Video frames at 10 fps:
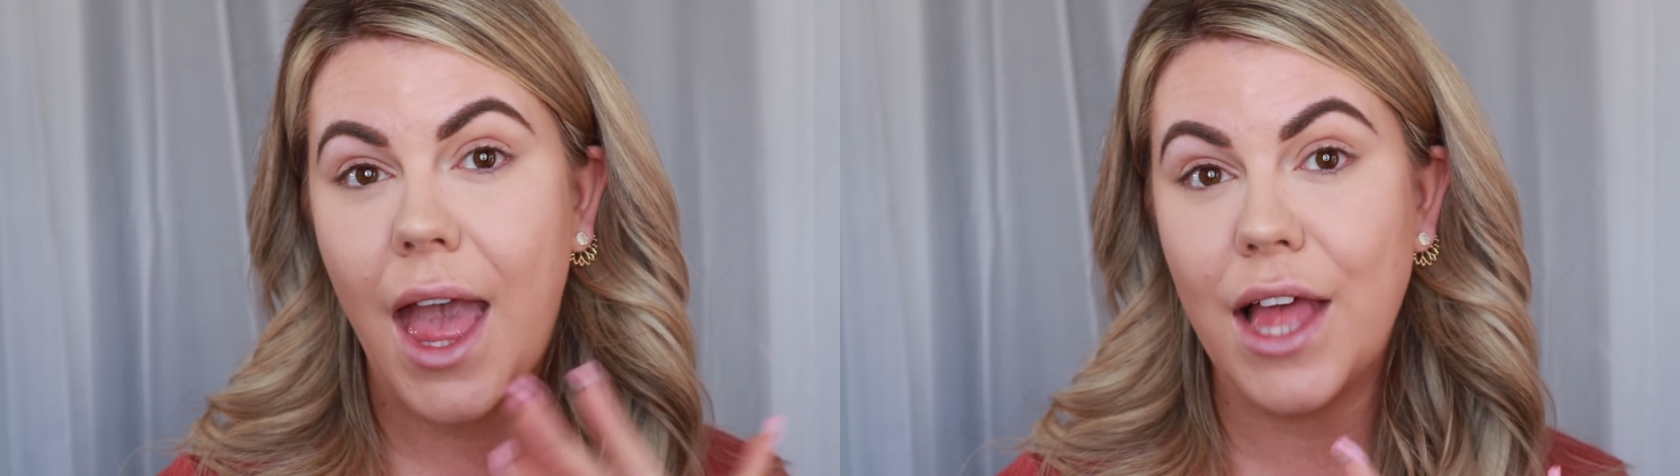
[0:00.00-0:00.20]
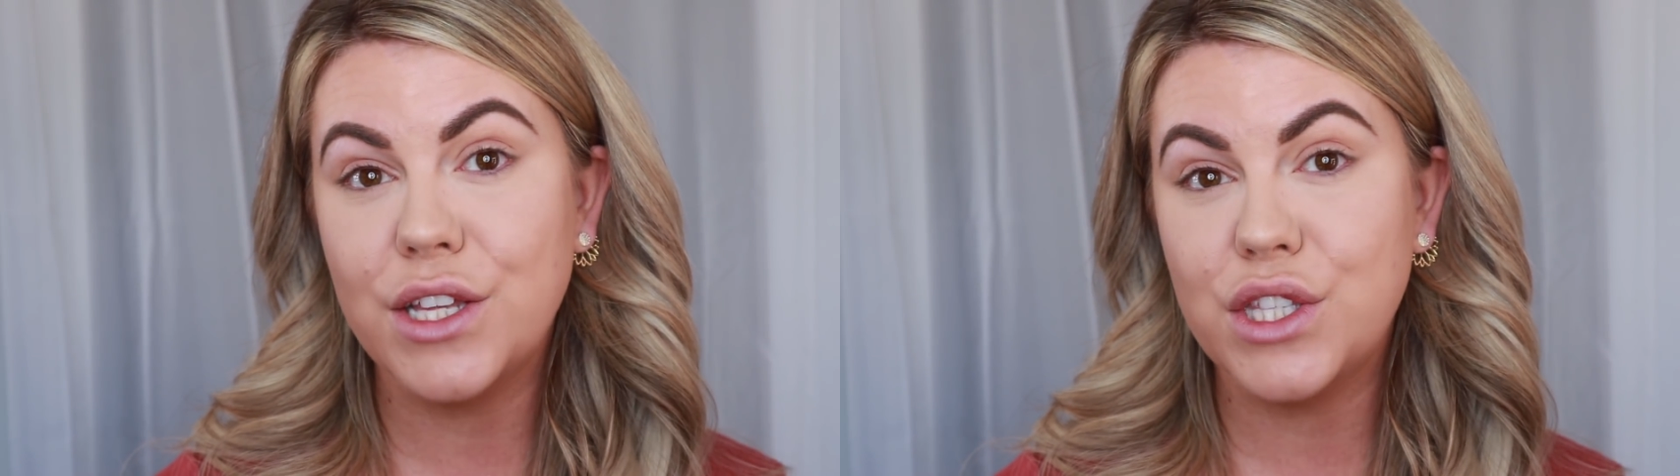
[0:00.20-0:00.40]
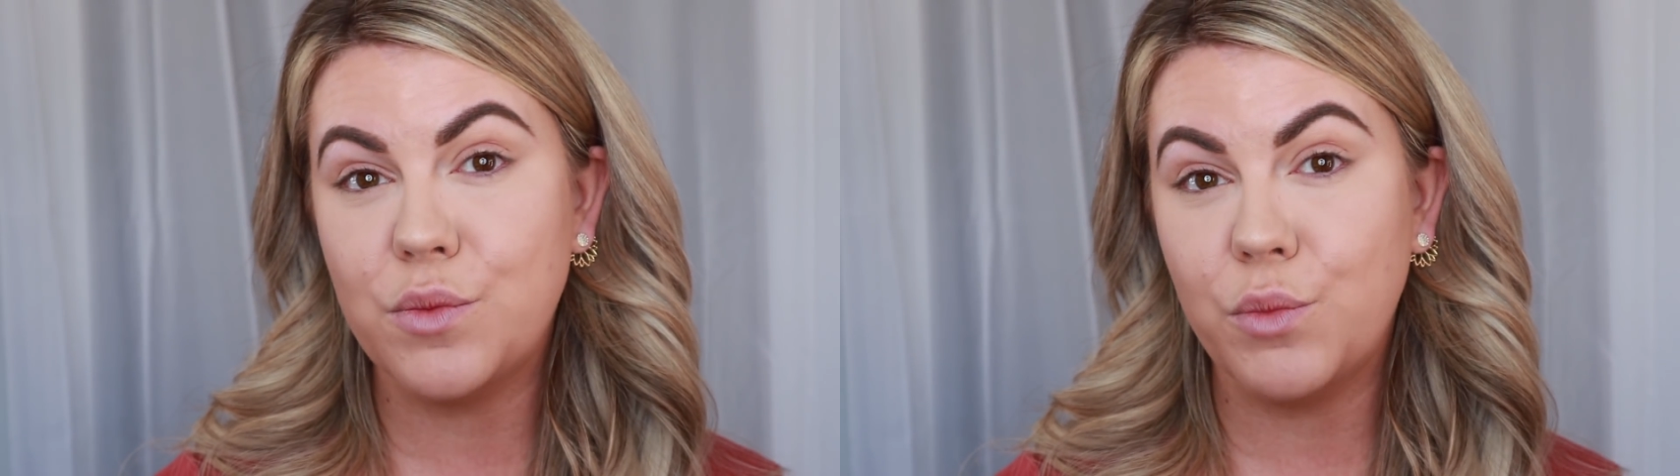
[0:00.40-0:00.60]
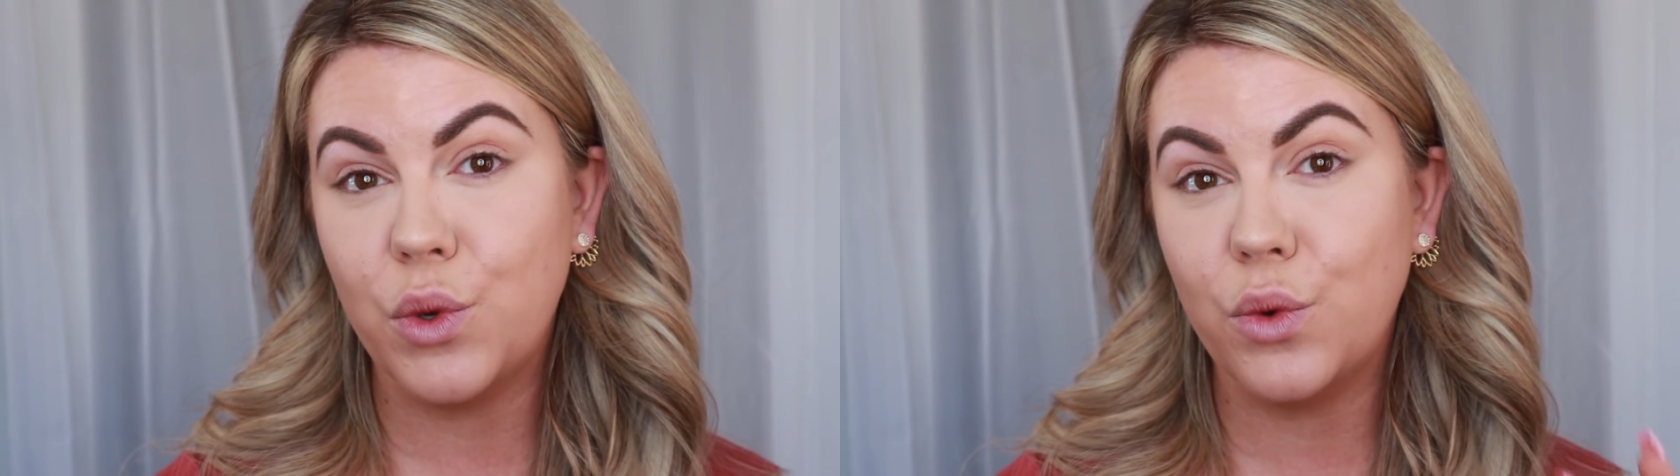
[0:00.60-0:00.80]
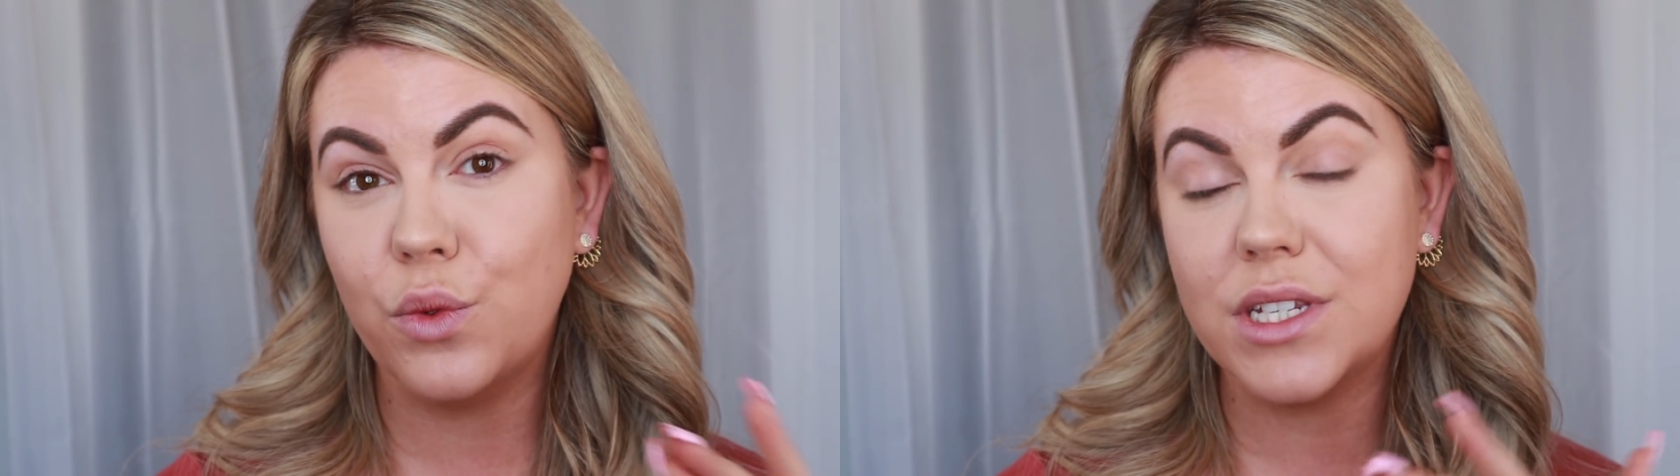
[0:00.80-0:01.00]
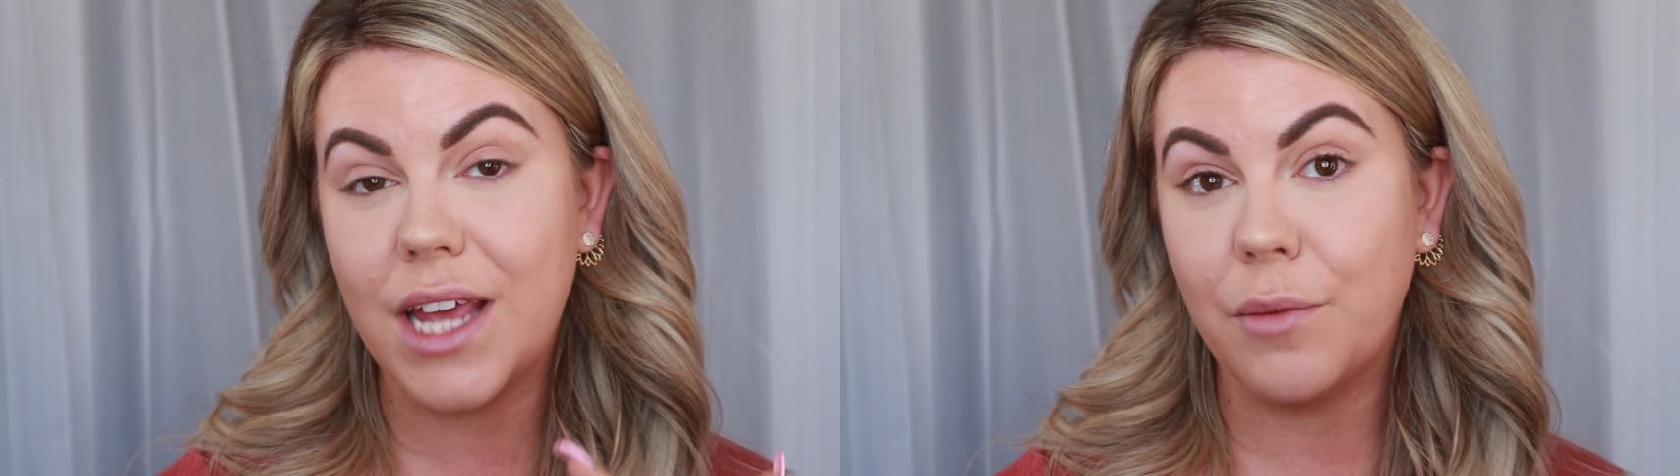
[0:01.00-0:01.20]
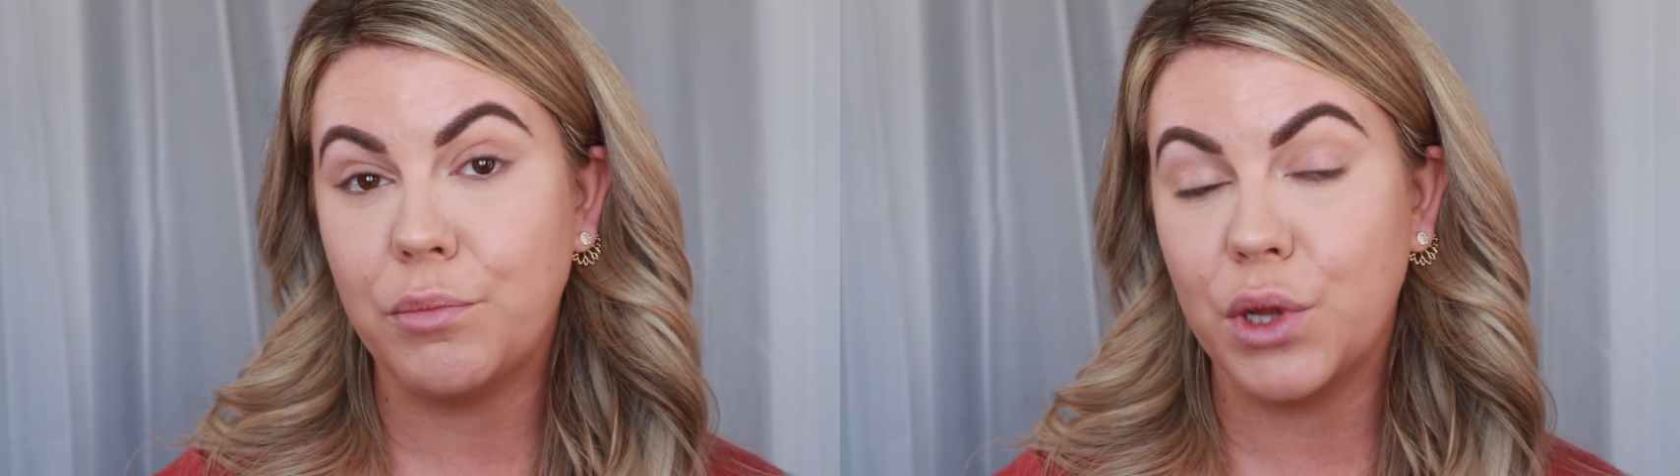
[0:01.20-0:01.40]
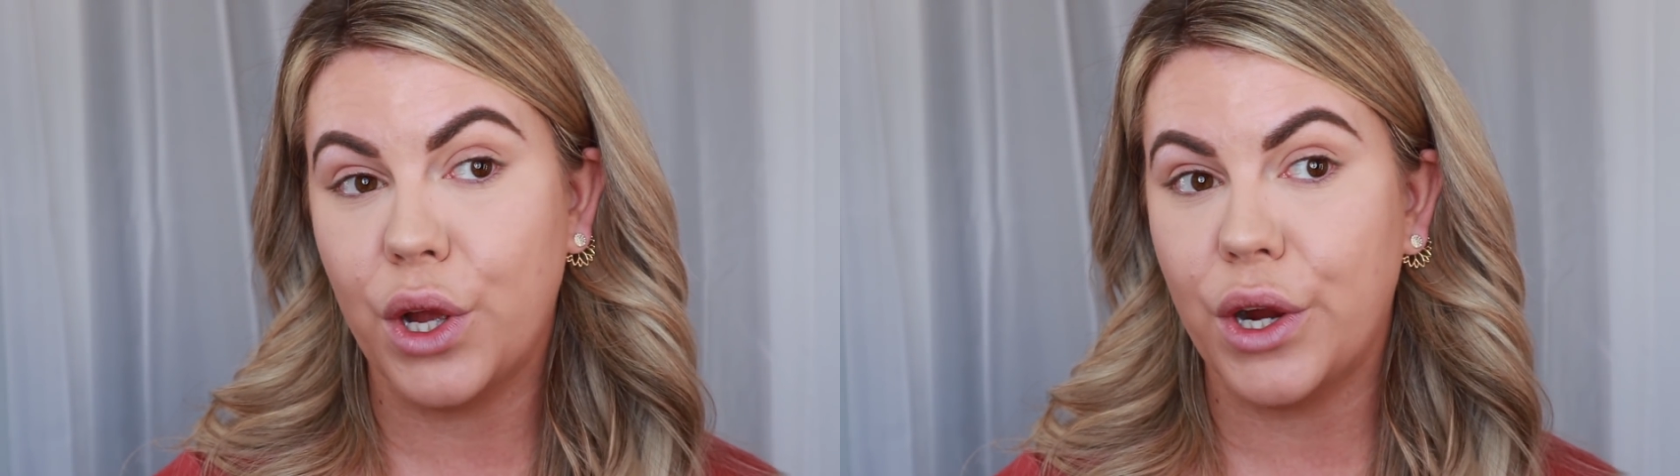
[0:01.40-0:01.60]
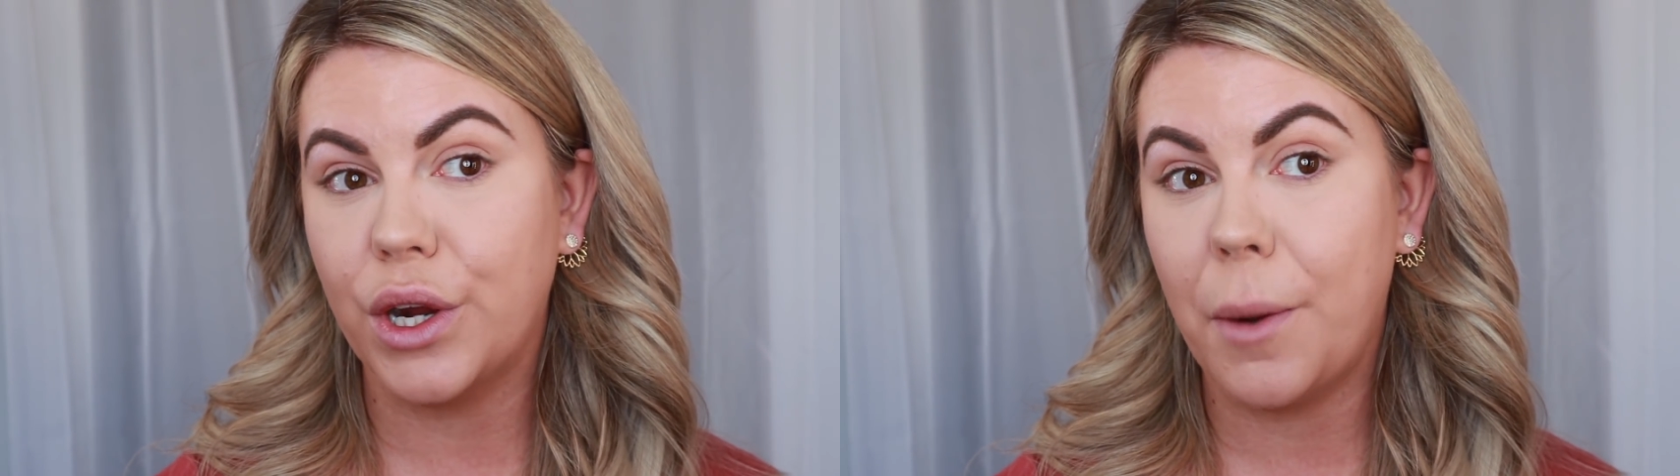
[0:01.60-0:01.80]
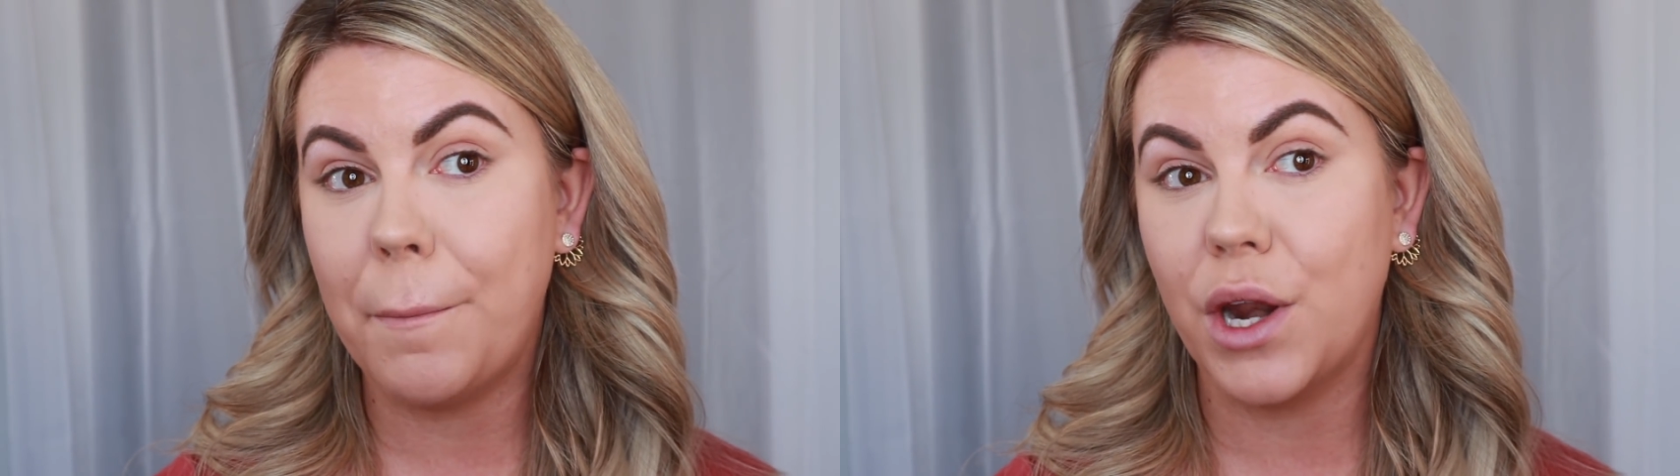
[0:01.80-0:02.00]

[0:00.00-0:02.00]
and smoothed and blurred,